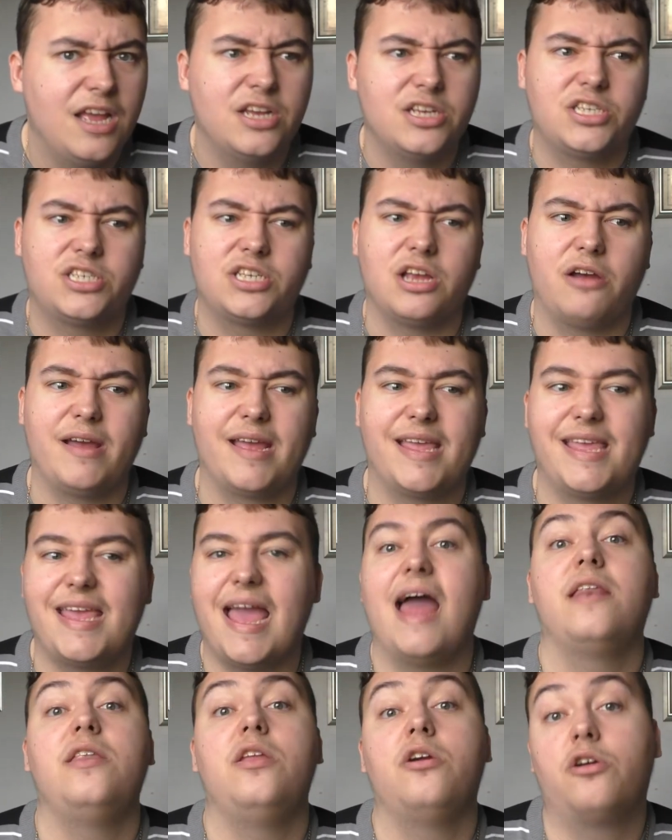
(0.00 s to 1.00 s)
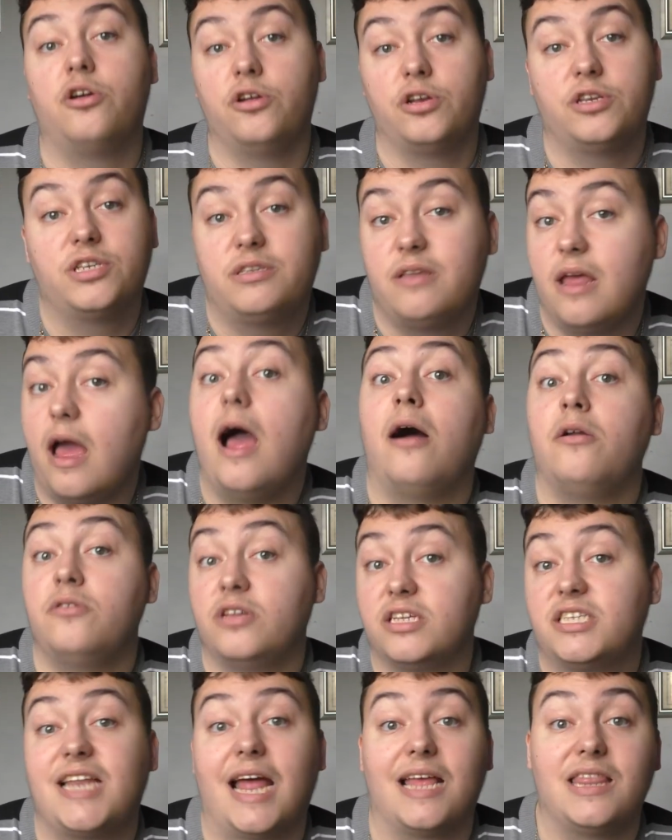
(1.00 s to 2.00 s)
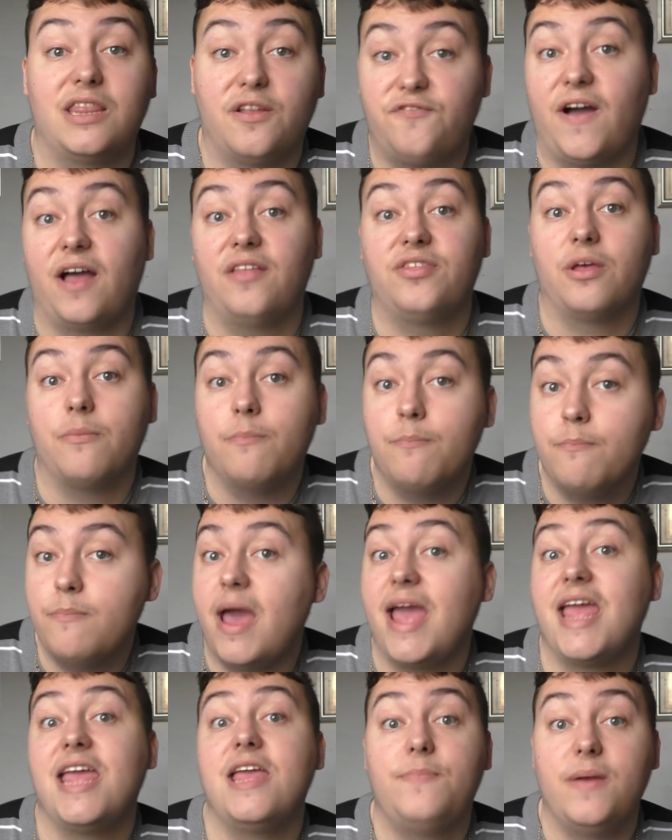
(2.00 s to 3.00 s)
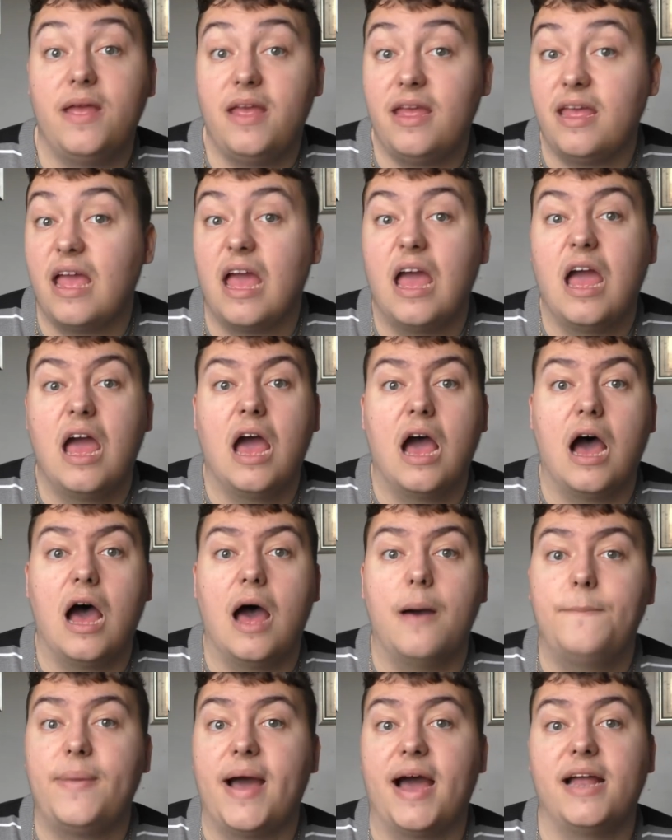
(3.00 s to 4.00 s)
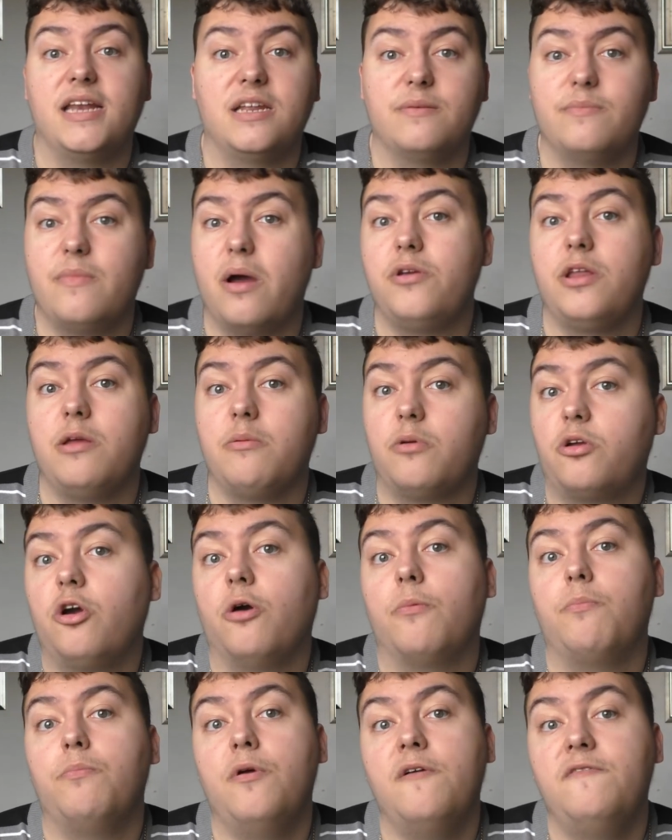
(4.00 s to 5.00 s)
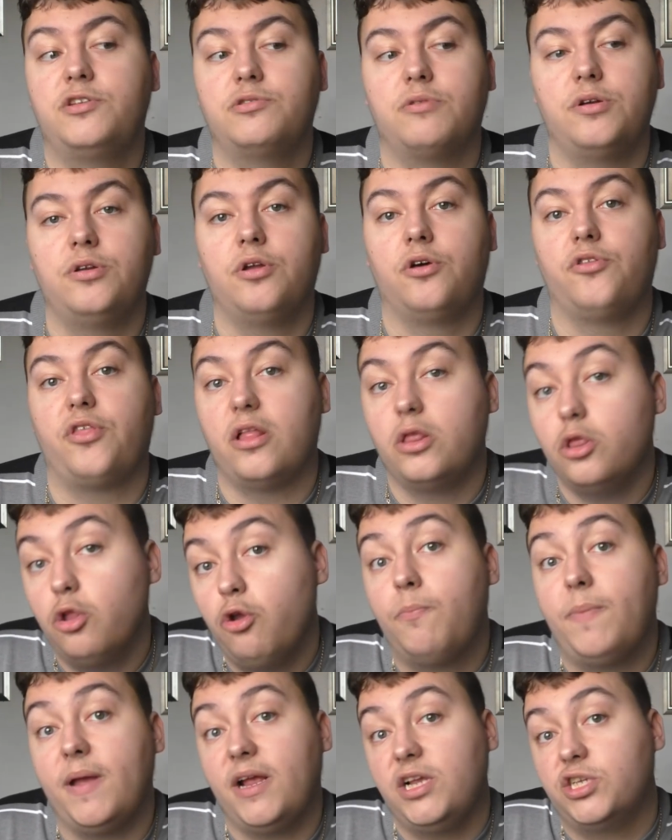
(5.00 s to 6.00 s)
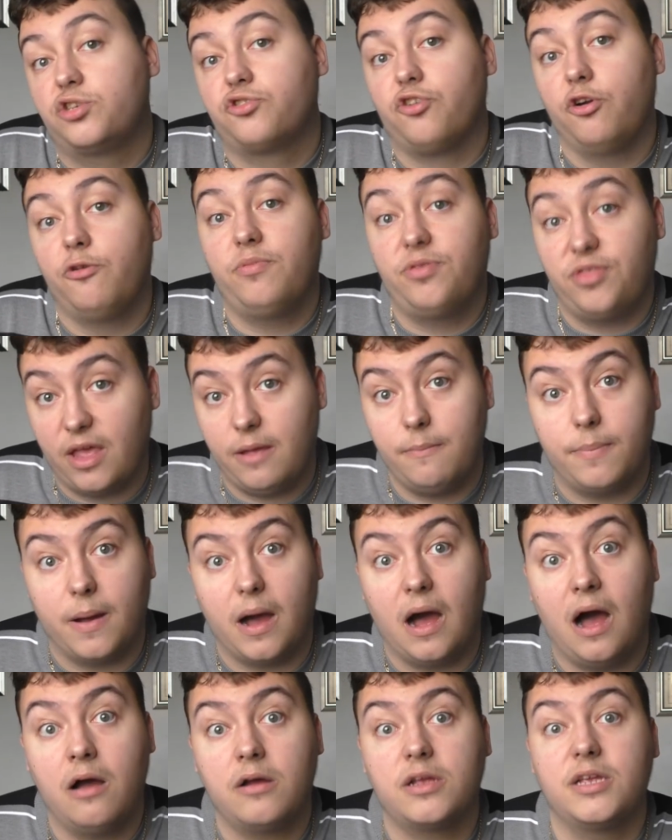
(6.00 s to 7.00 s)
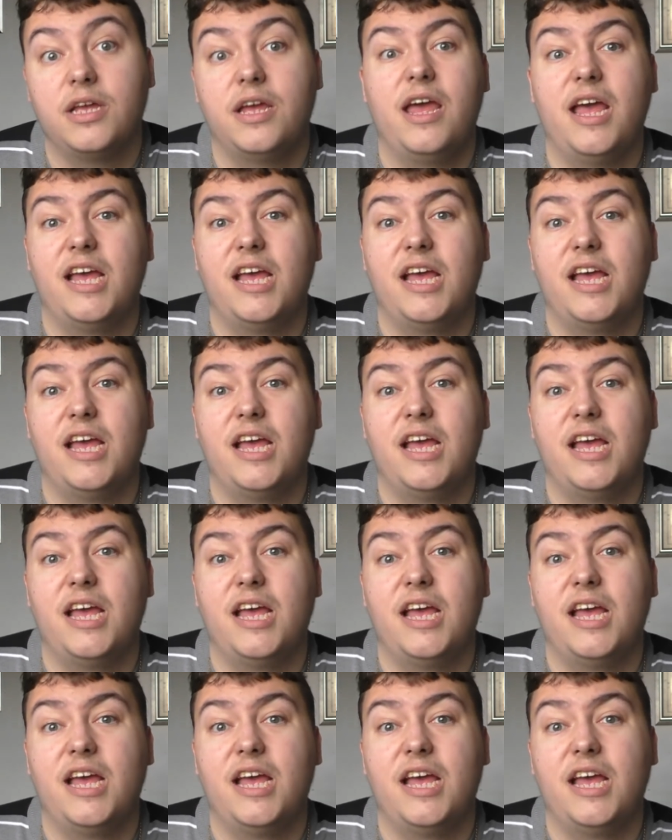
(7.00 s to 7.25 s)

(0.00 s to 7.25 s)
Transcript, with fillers: So, again, you could understand the fact that maybe Uh, Pandemonium could move to another Loopings Group theme park.